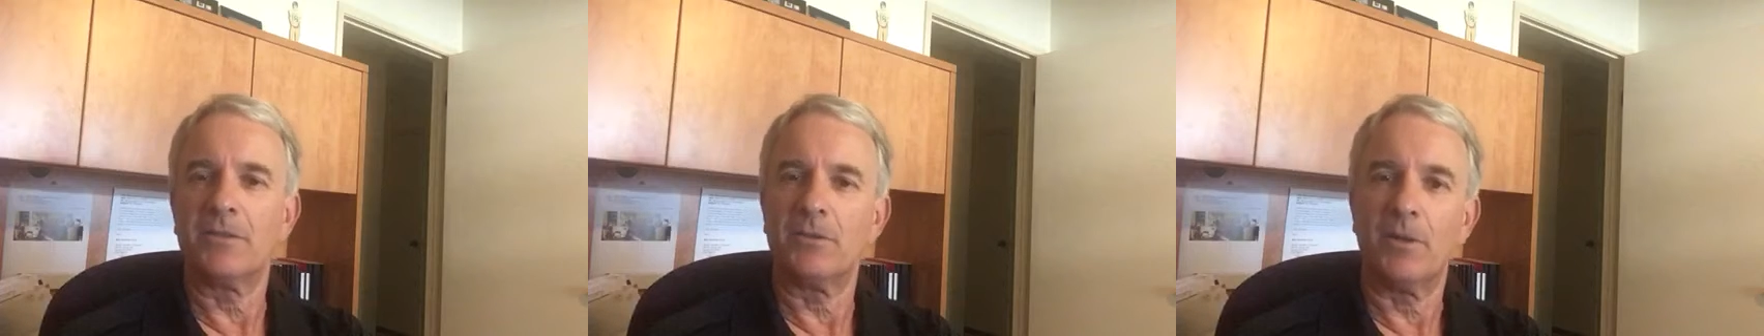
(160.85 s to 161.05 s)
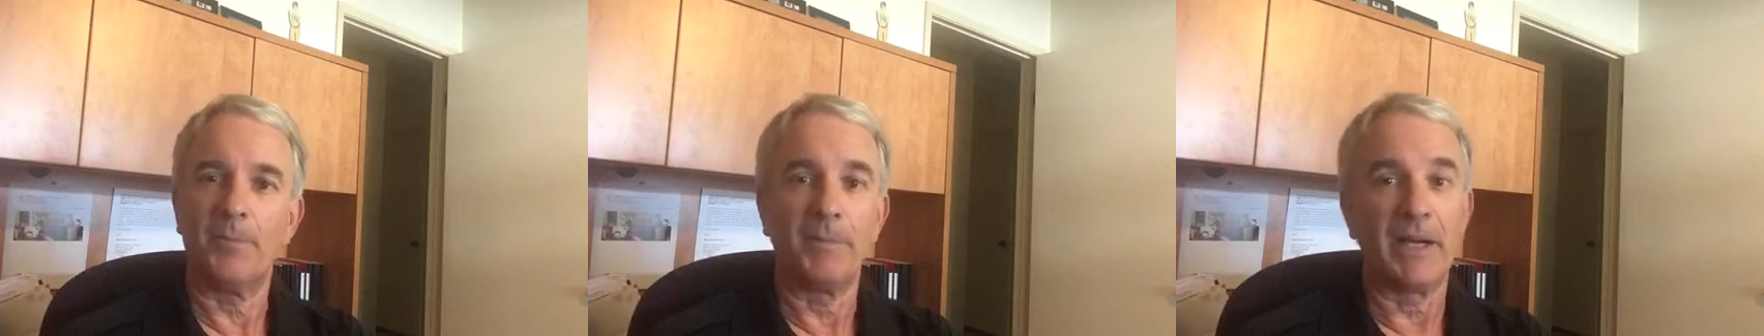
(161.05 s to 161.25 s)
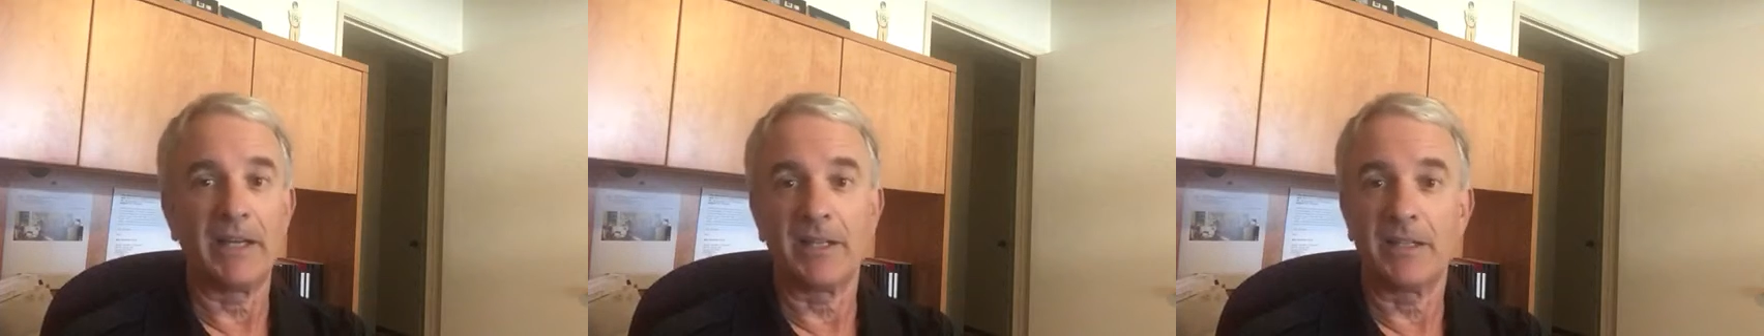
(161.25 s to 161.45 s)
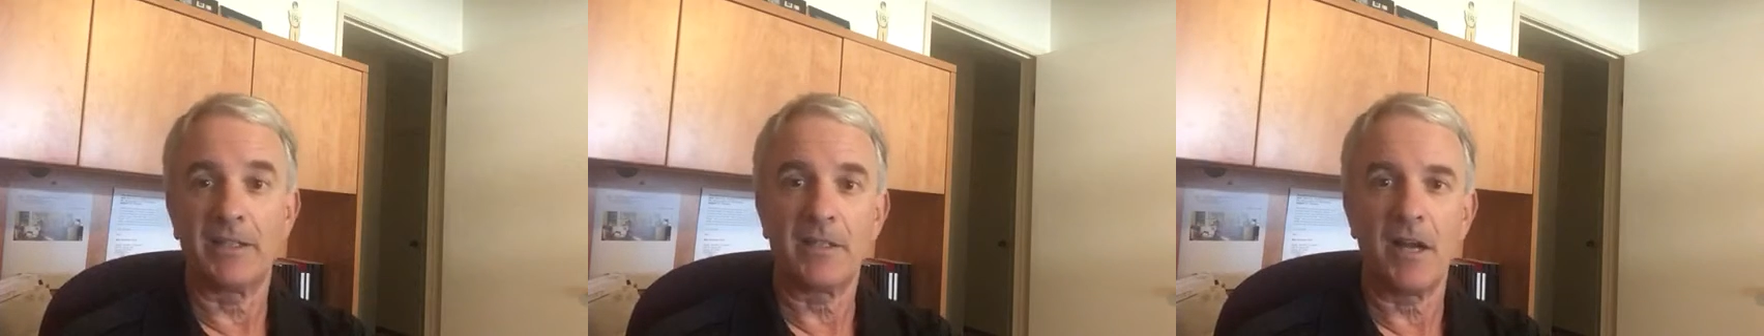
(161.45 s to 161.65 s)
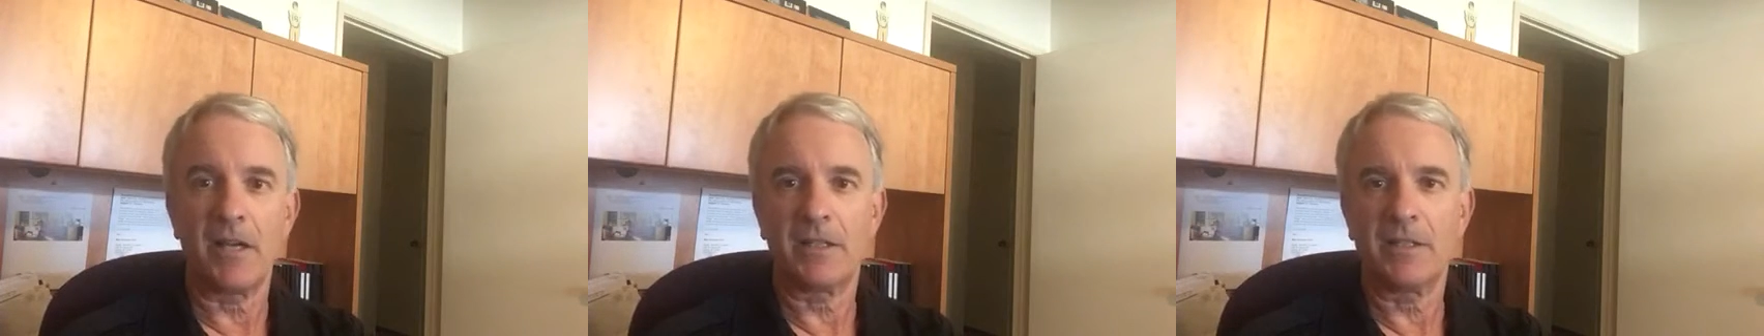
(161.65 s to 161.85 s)
Do am I going to
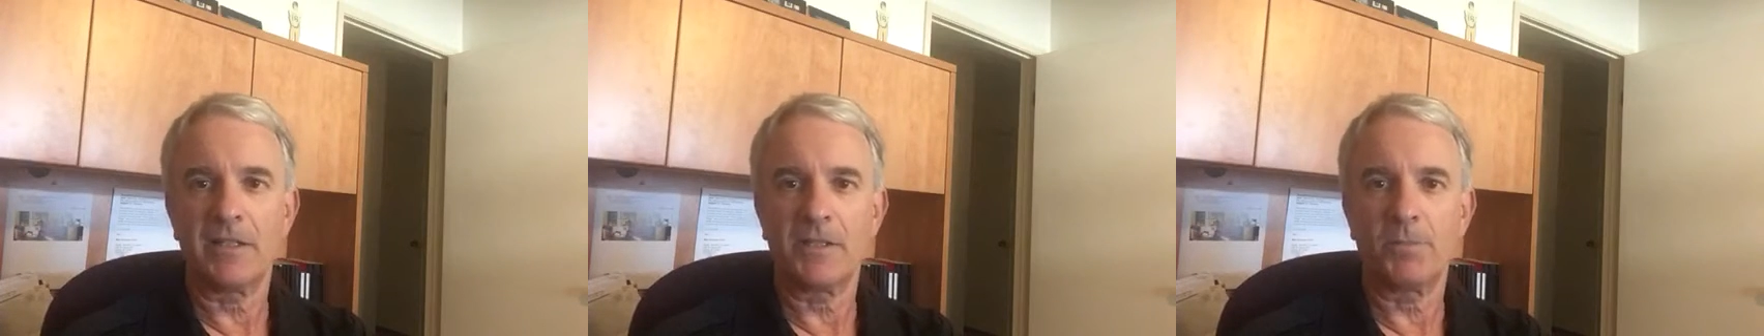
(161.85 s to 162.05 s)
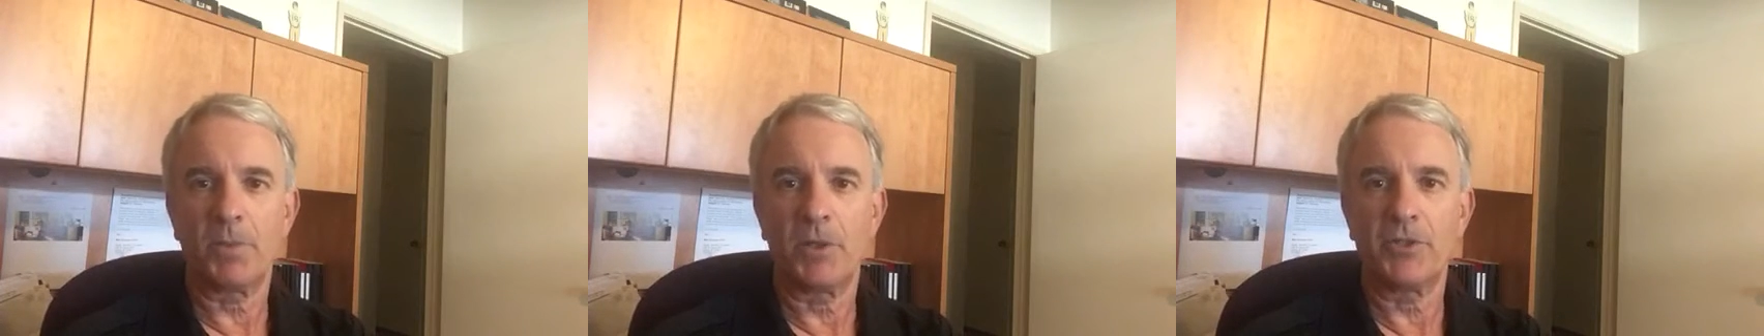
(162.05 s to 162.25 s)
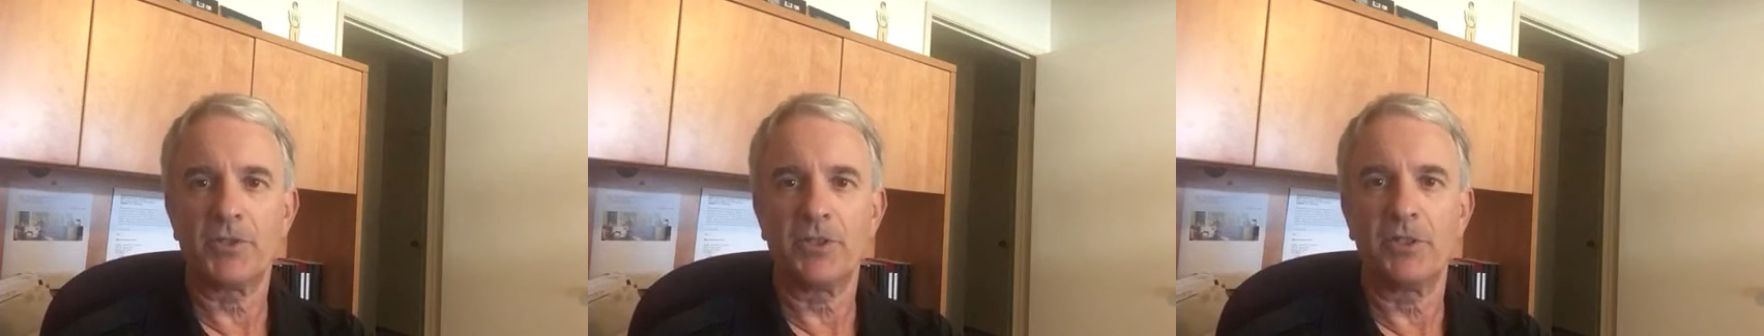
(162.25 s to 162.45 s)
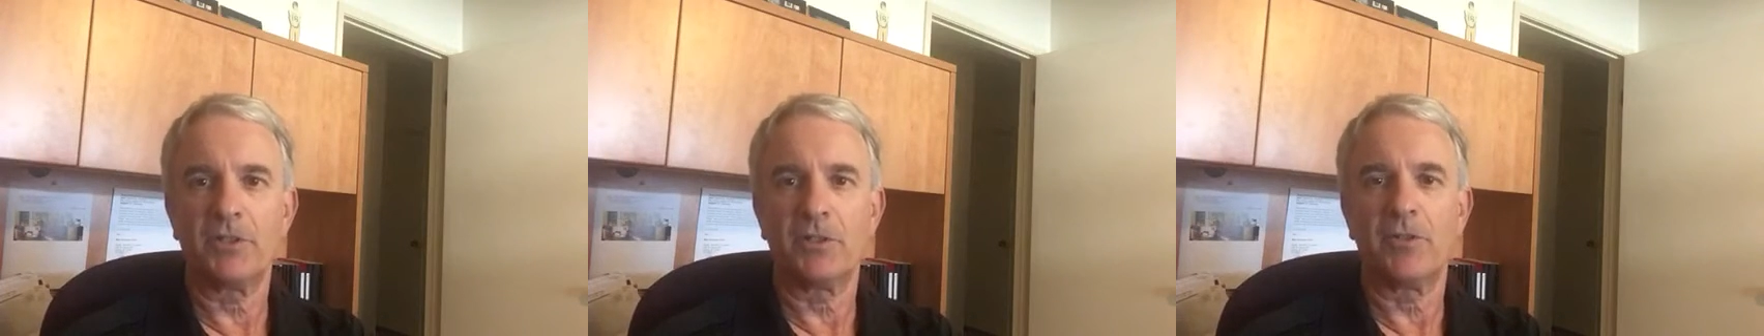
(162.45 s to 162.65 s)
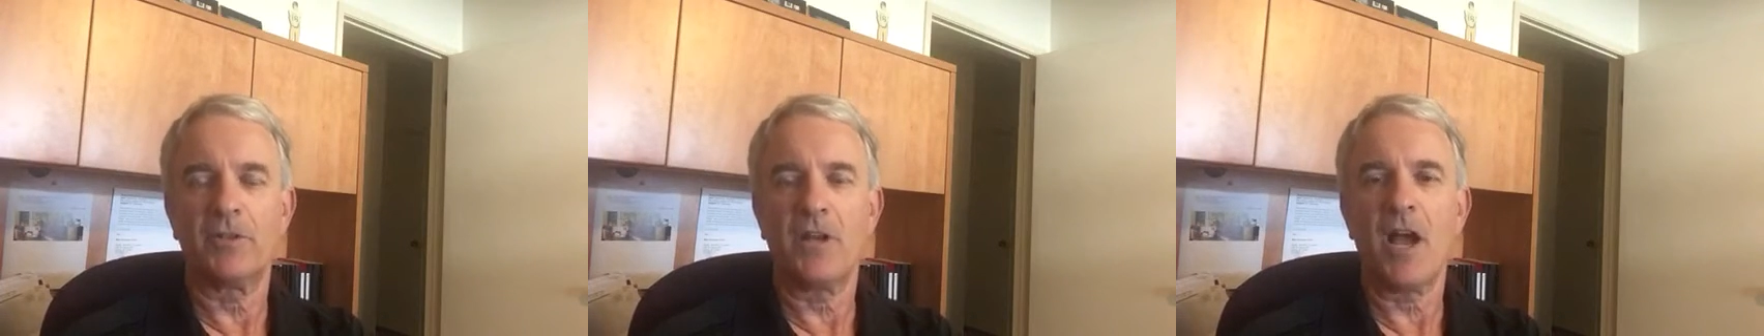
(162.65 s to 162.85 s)
talk to this person
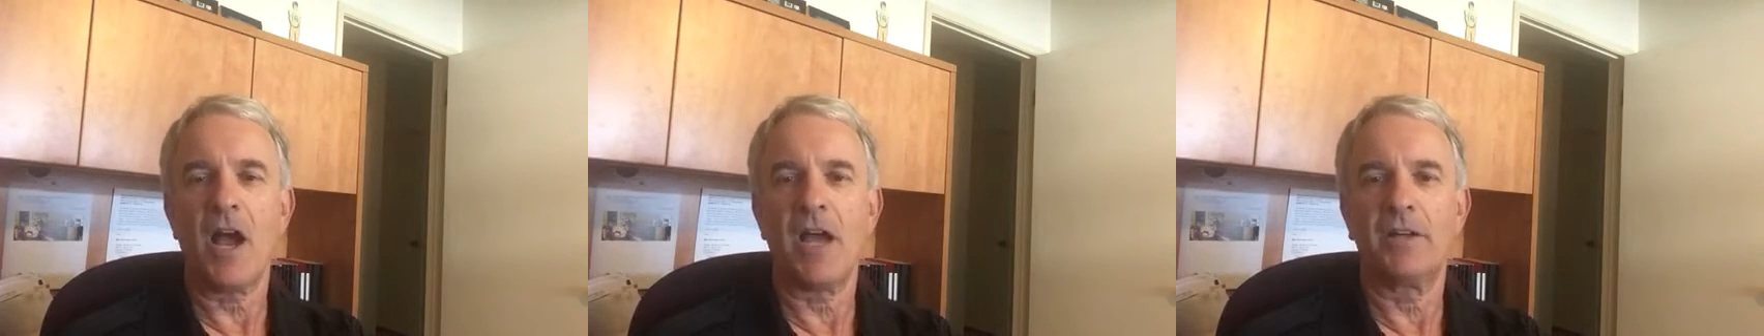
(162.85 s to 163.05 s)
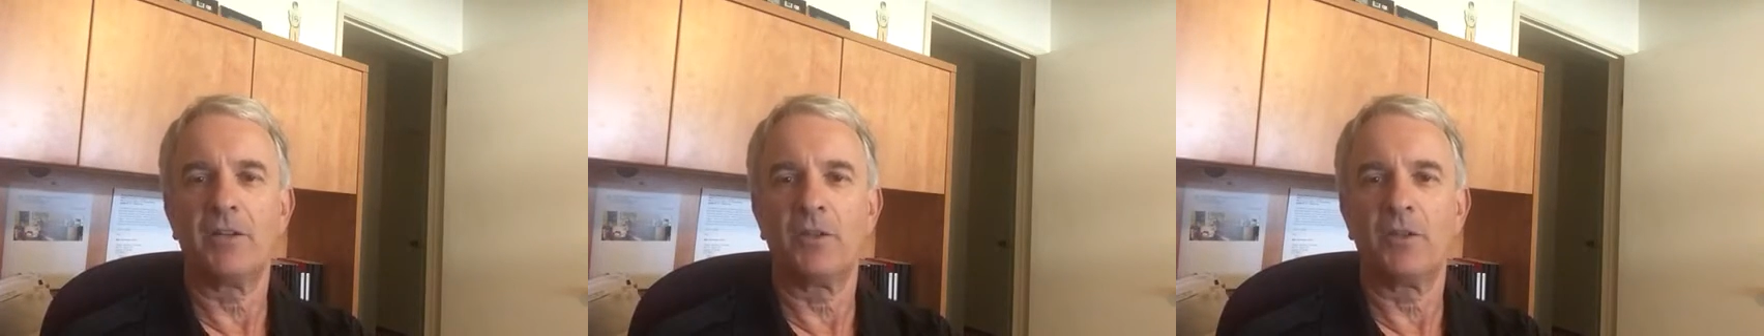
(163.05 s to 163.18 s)
or not?